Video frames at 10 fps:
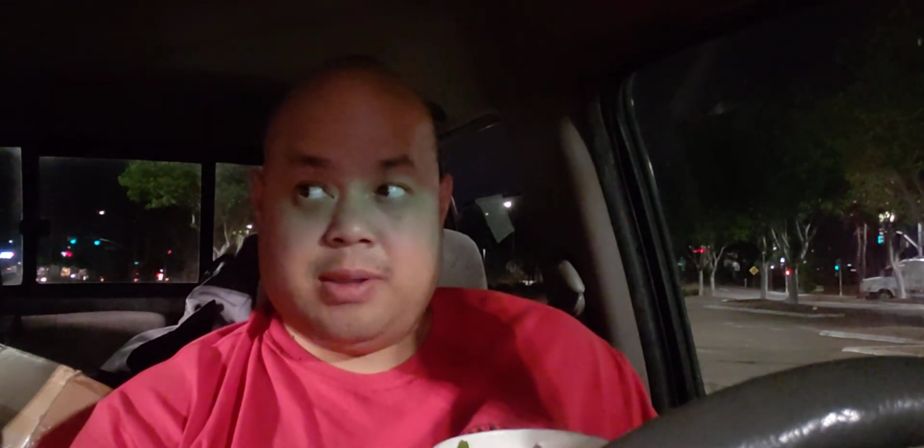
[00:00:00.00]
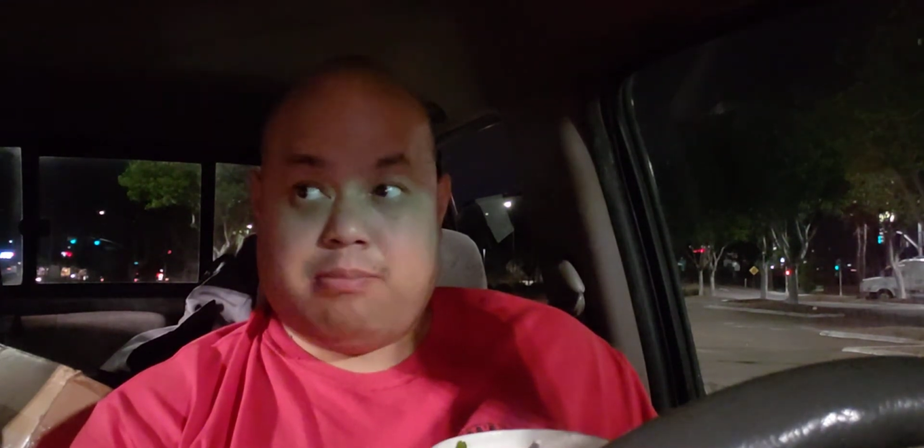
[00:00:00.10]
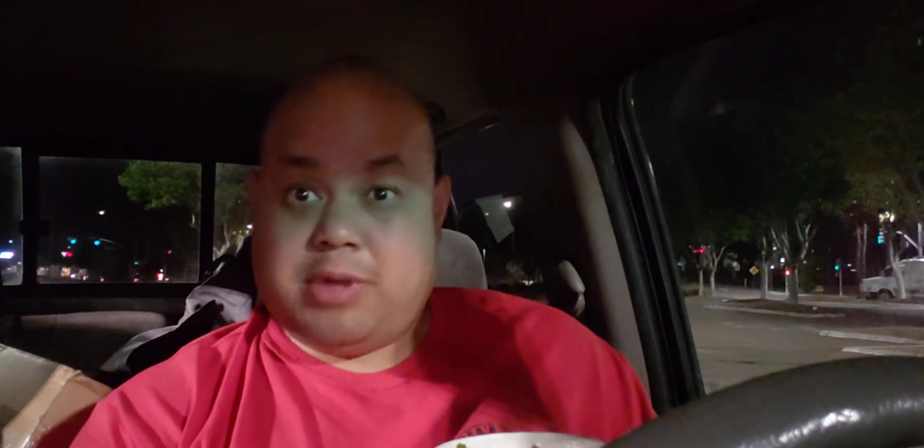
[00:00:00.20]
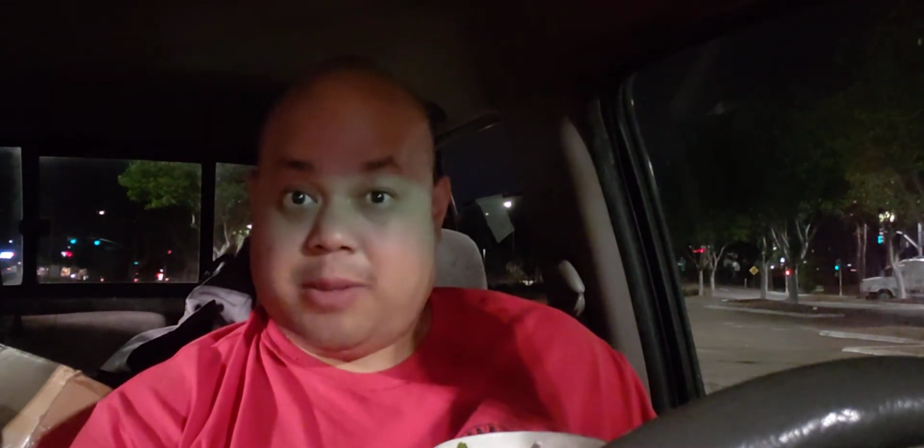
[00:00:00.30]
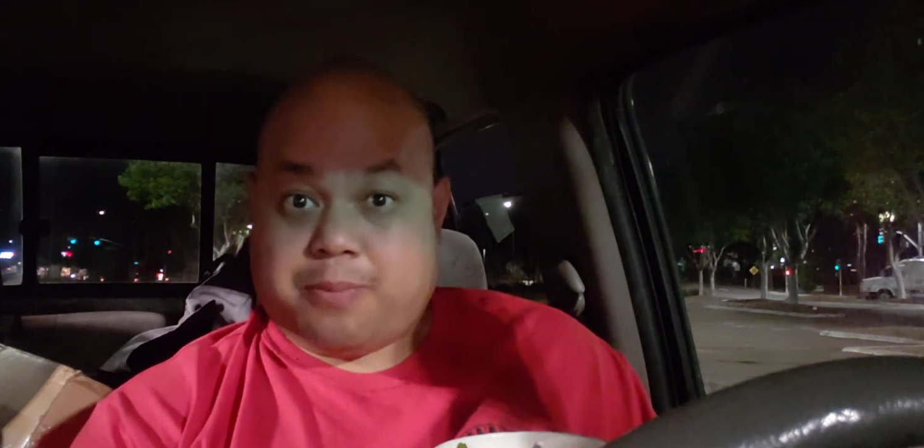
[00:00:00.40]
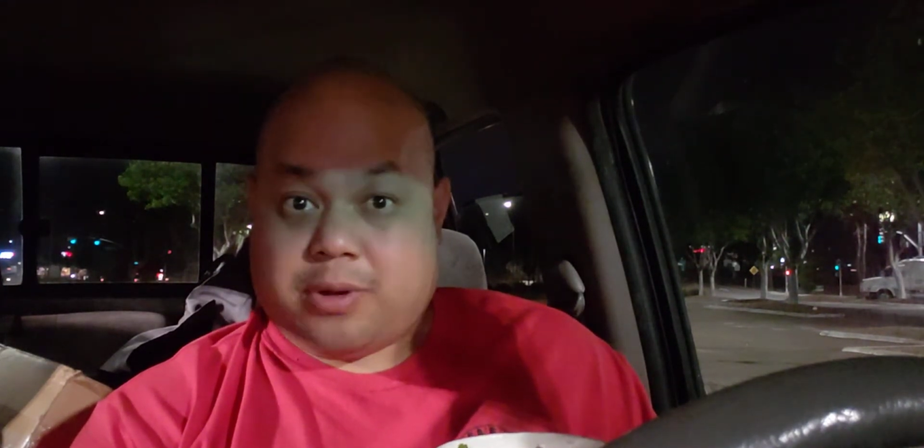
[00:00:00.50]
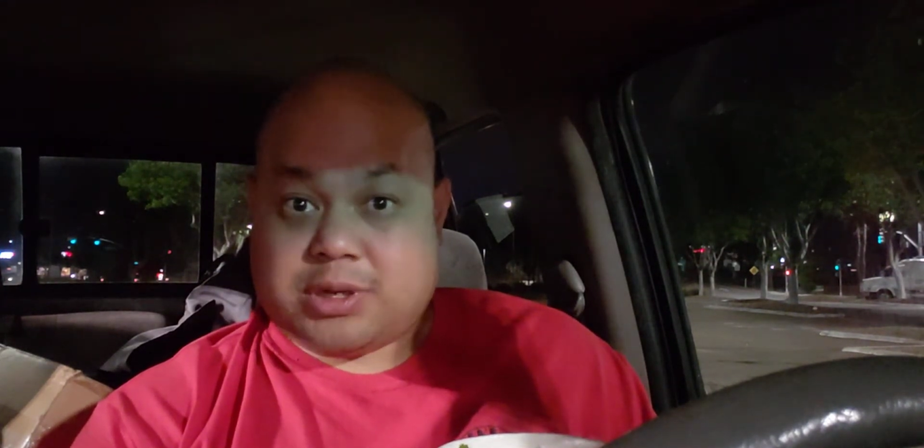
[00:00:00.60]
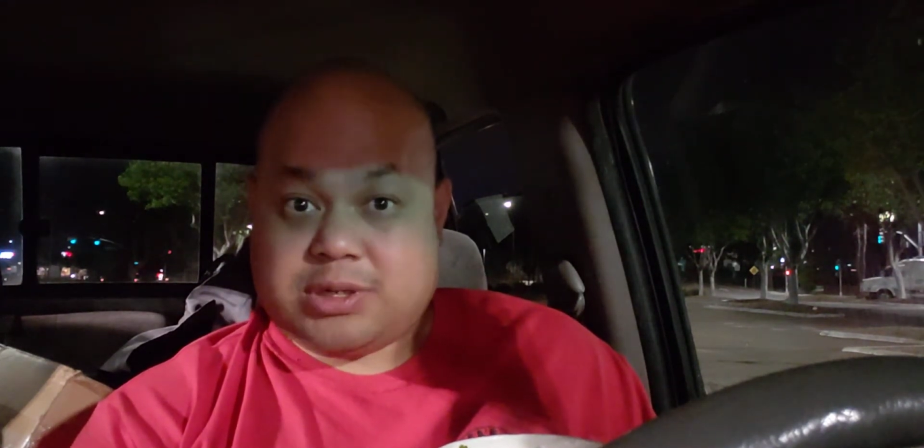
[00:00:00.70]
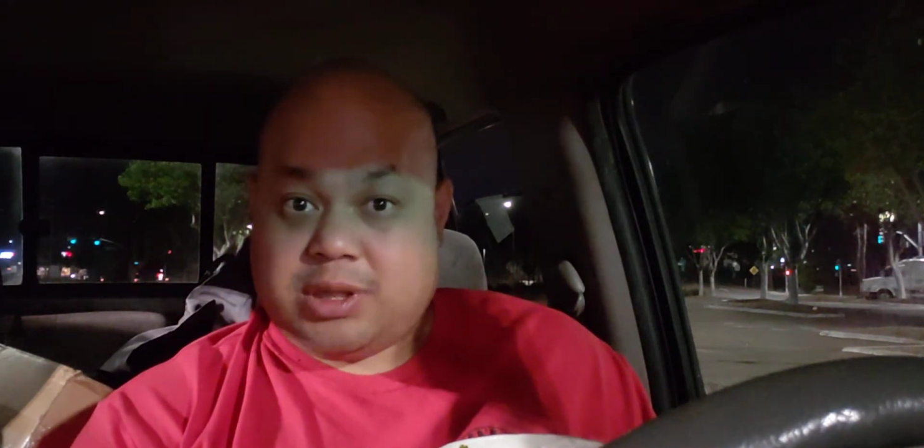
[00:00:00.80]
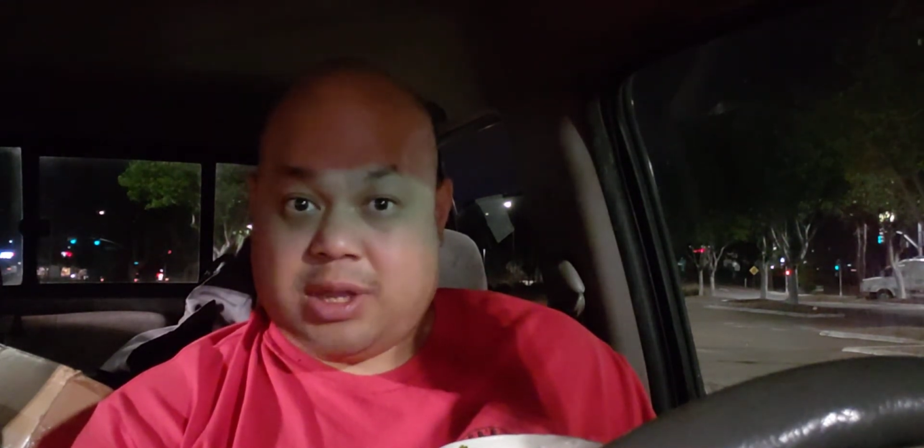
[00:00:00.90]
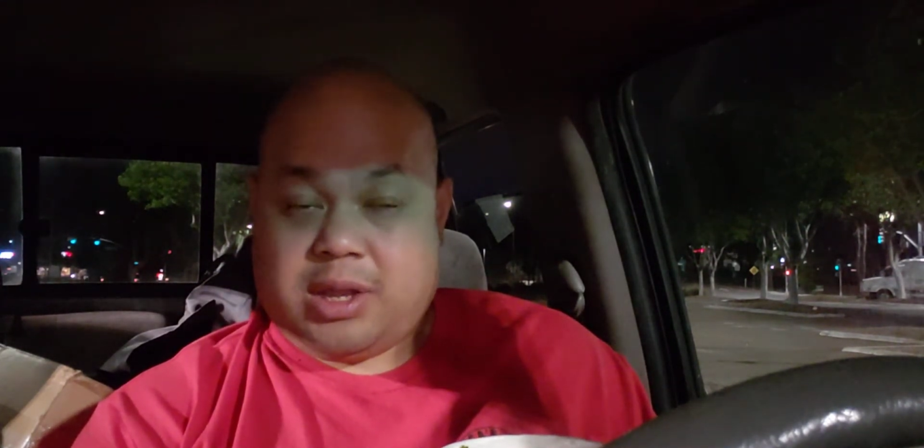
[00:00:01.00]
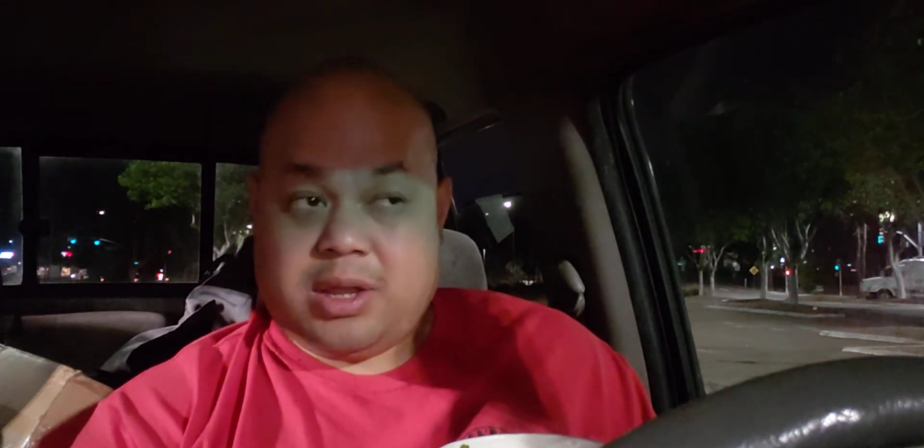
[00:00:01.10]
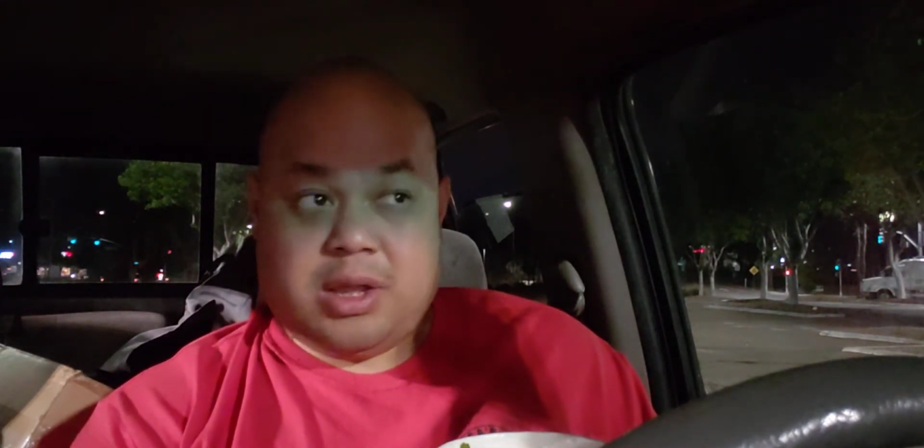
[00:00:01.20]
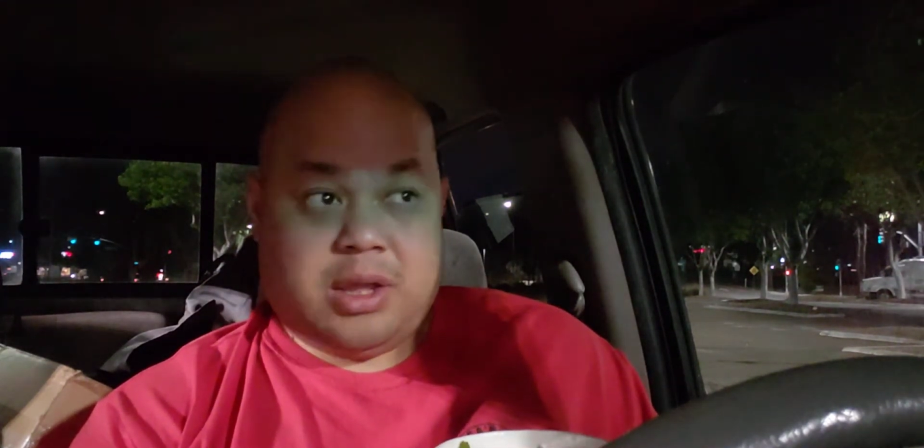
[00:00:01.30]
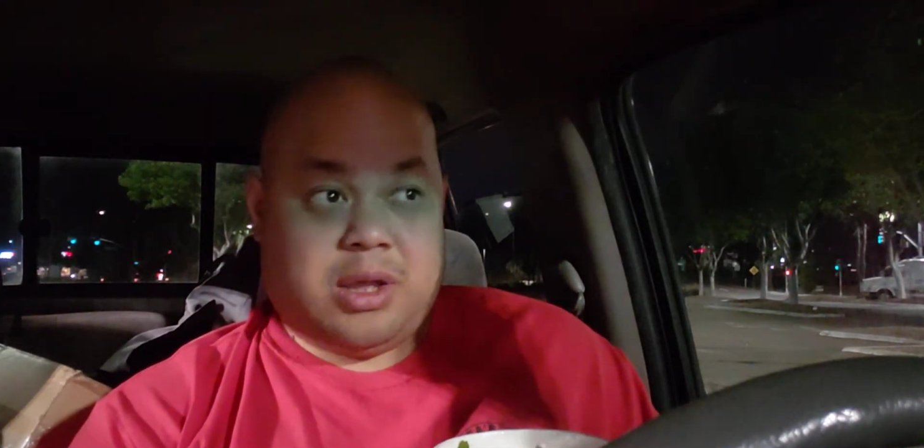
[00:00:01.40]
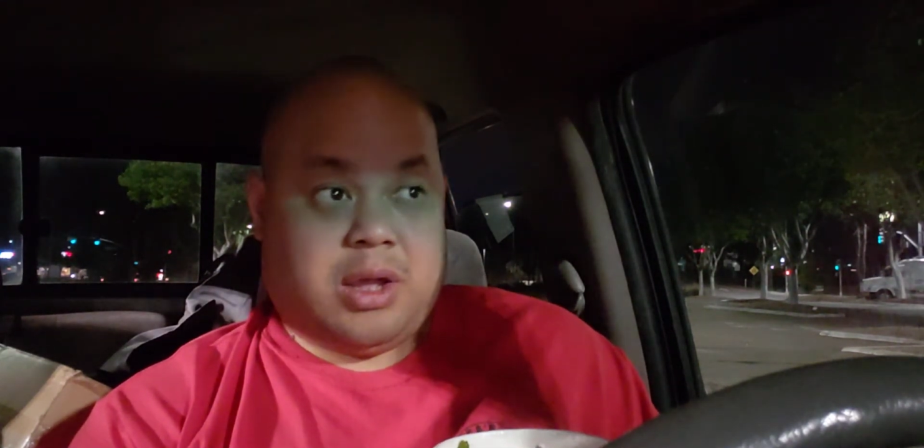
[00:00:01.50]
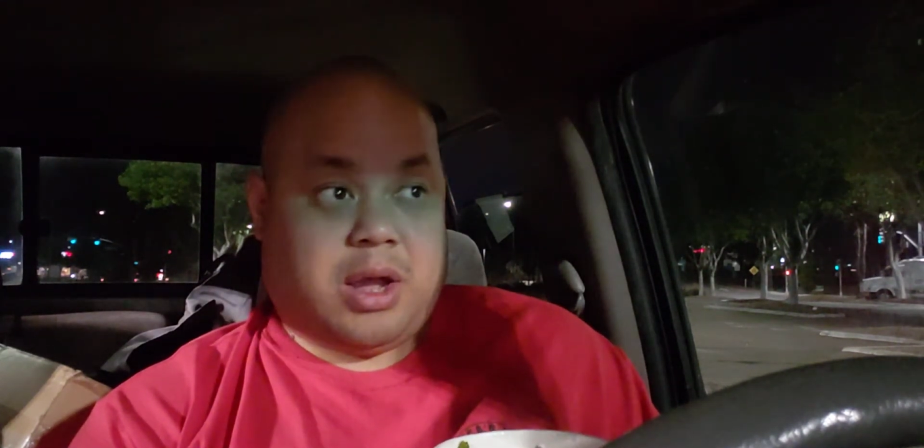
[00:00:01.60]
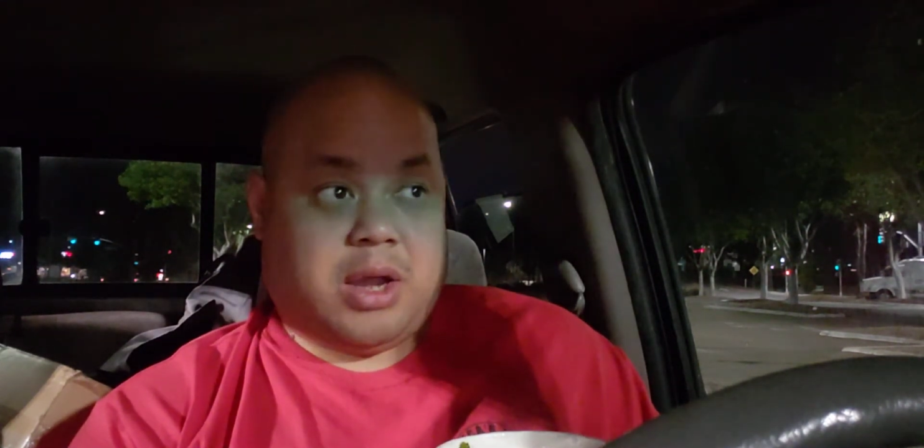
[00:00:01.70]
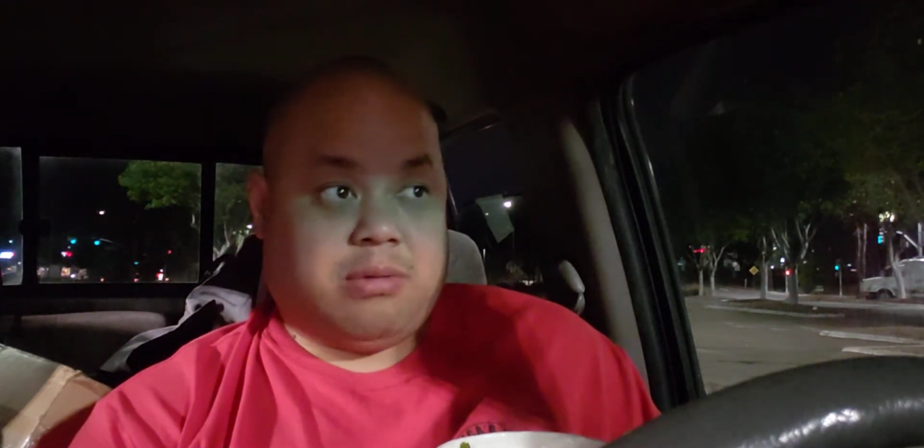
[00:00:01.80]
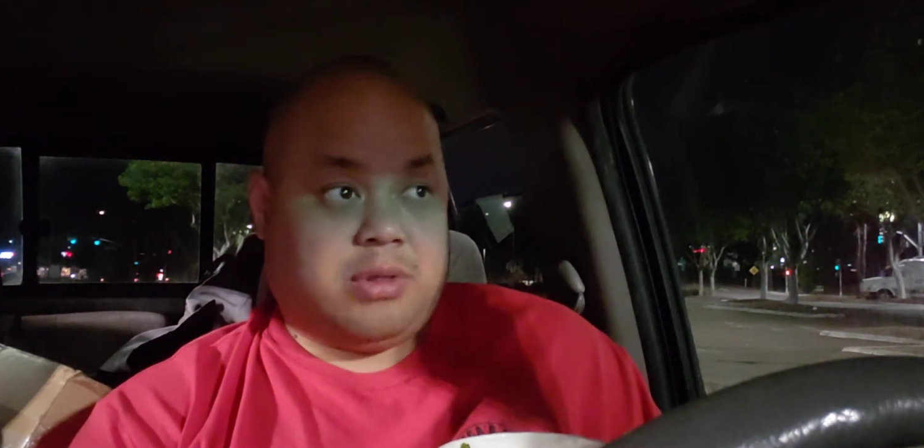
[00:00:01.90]
Me personally,
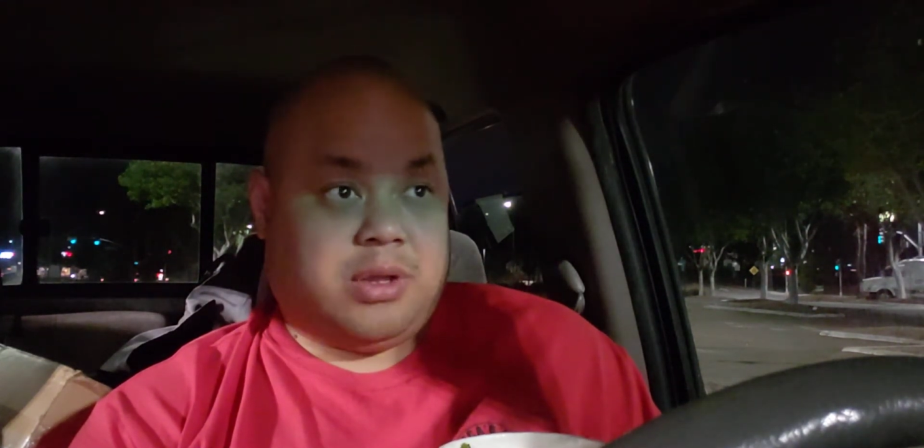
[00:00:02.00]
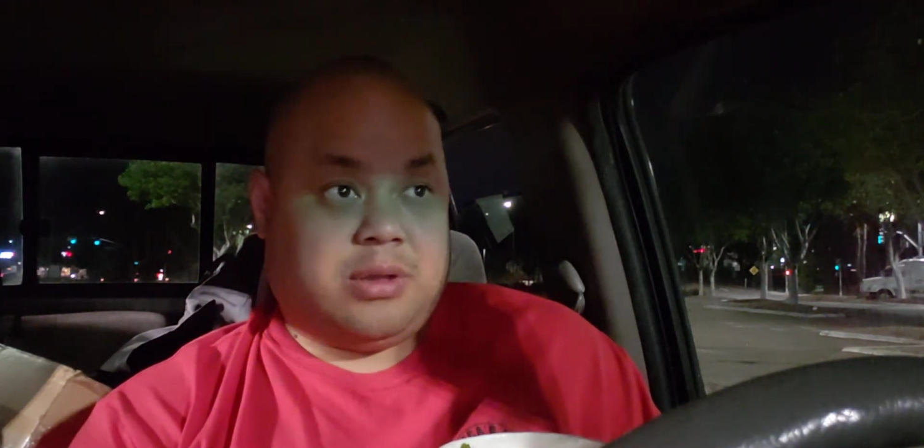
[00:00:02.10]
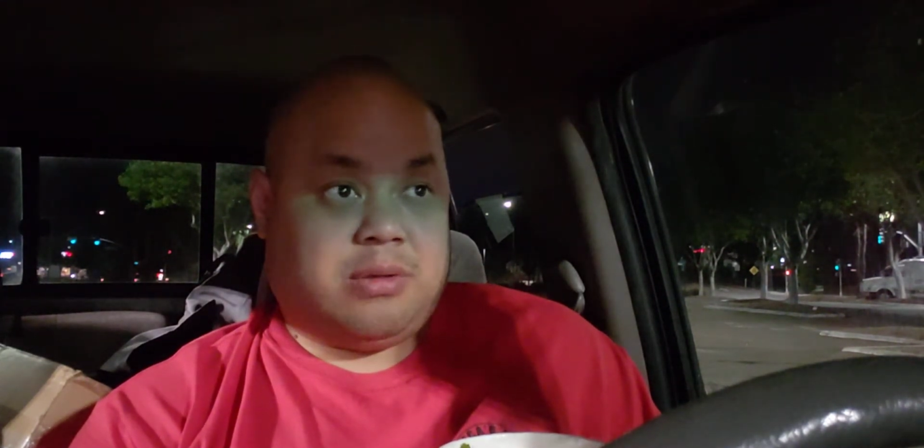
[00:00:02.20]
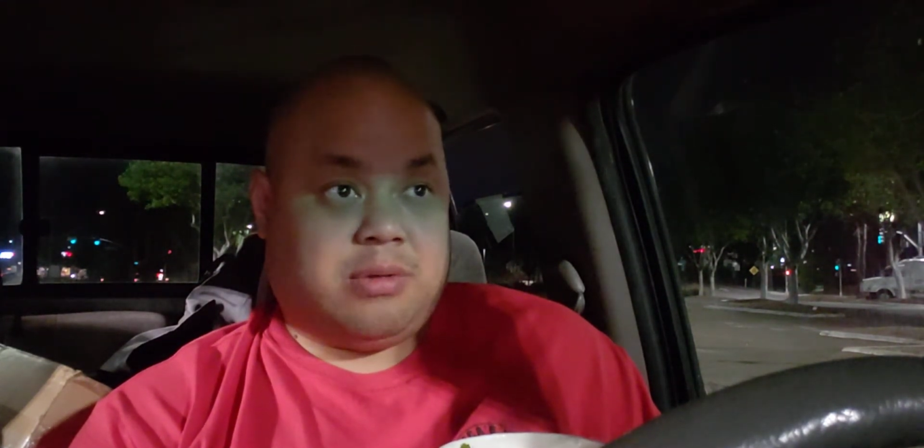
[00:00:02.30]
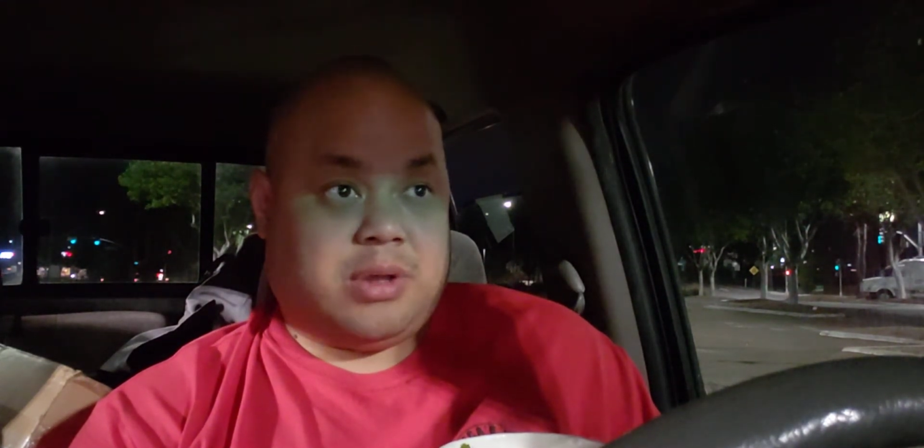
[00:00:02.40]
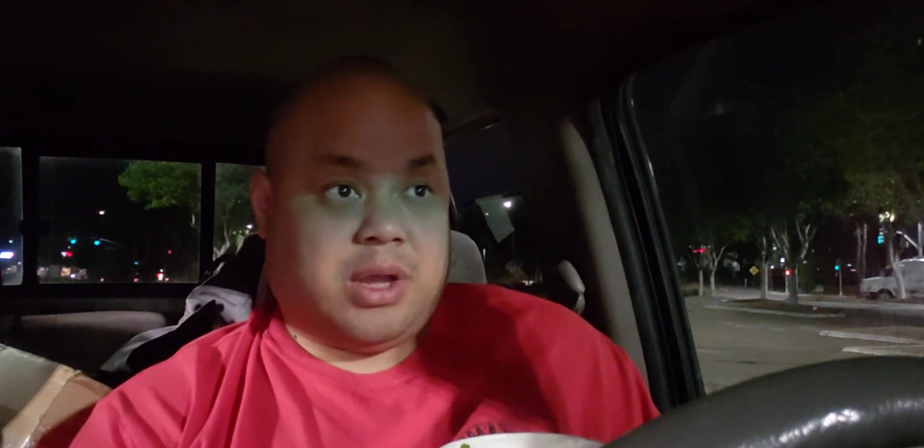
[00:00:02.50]
I really don't